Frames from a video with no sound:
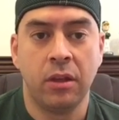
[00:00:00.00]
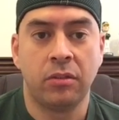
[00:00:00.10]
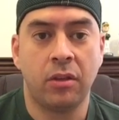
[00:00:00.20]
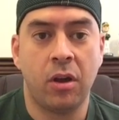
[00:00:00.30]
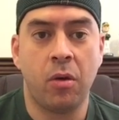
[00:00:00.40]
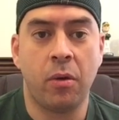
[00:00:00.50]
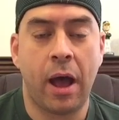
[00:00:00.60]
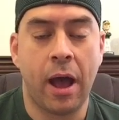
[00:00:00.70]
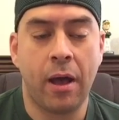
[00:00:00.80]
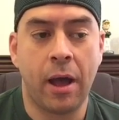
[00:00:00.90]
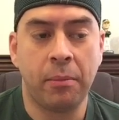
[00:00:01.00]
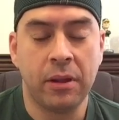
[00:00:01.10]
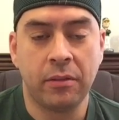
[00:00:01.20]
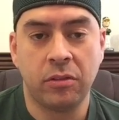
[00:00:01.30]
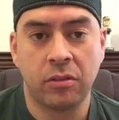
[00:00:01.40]
So I'm
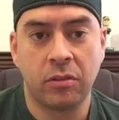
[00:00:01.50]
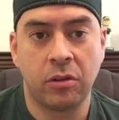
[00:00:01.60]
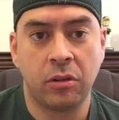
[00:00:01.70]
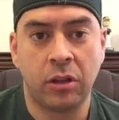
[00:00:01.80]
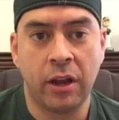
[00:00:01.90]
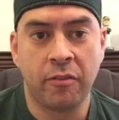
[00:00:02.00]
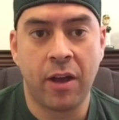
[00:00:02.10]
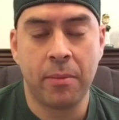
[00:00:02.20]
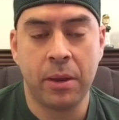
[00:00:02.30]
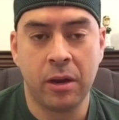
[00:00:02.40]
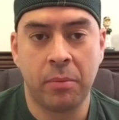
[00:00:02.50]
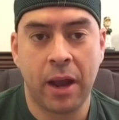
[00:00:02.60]
going to just clarify here,